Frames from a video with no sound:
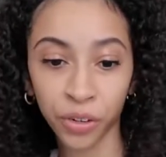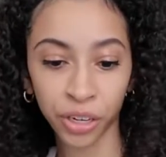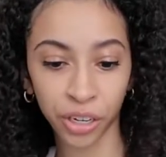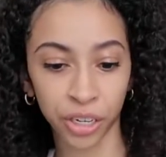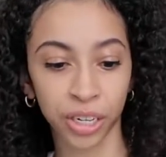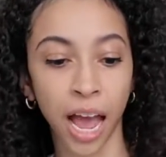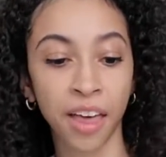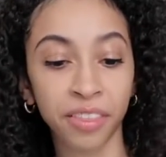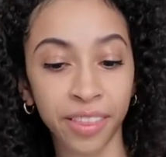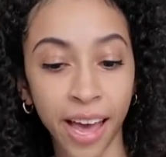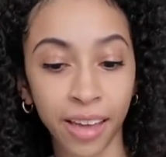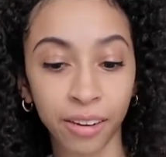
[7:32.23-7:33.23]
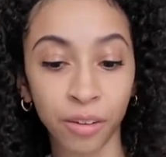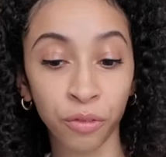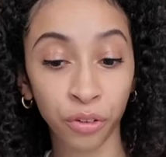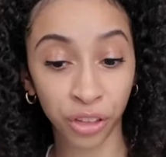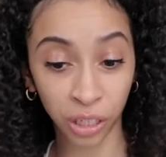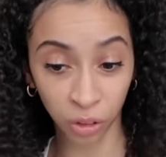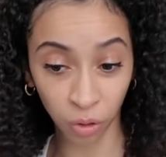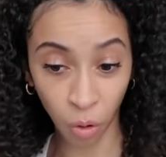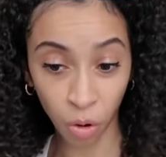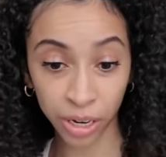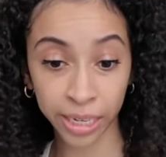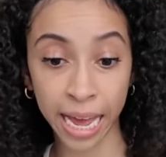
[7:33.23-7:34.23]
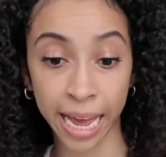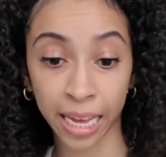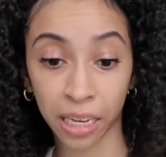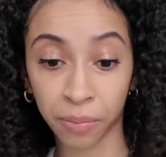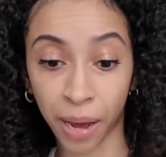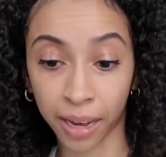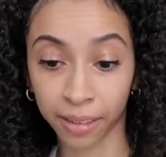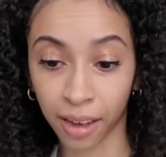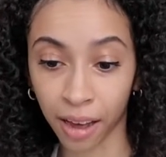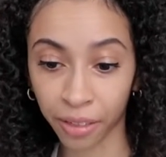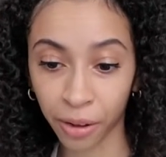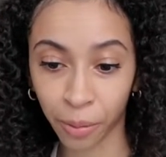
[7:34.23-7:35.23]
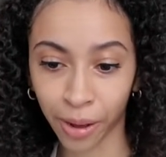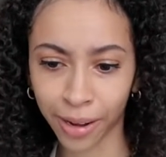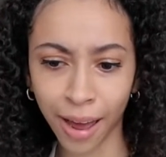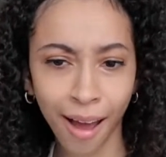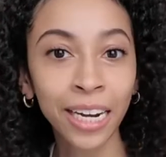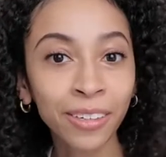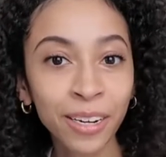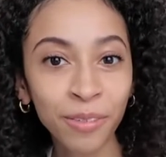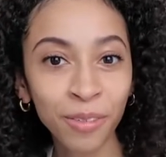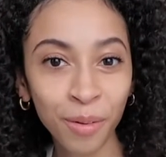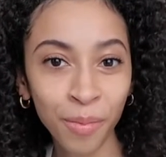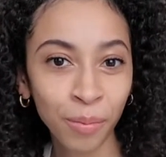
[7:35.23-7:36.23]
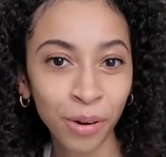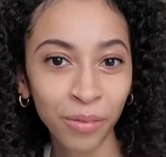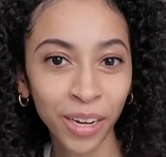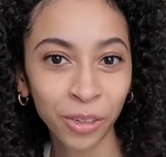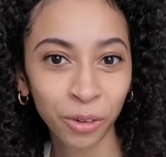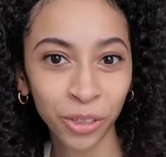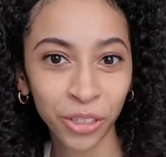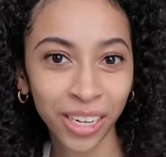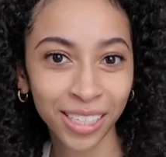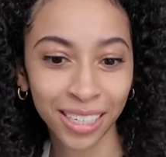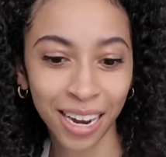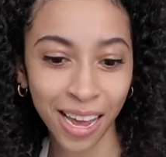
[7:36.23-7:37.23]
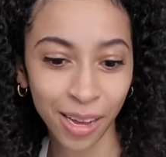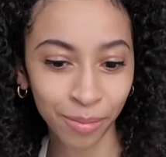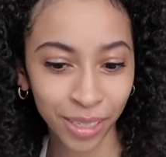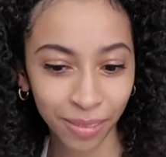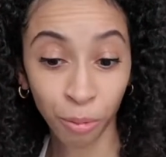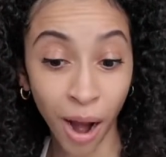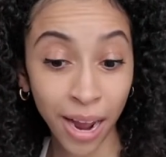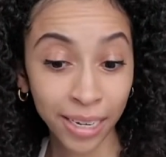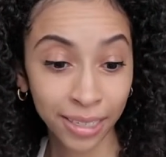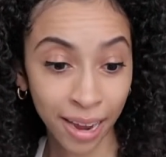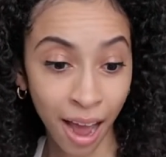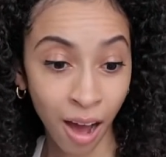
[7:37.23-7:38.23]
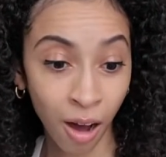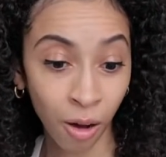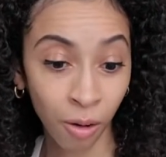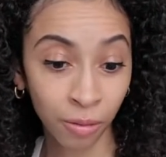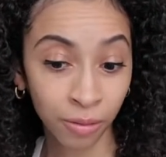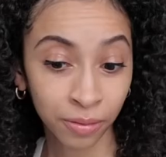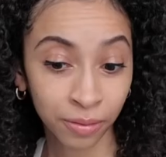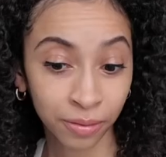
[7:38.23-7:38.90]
for her, and then for the Lauren handbag, the other one, I don't even remember if I told you guys the names. Right now,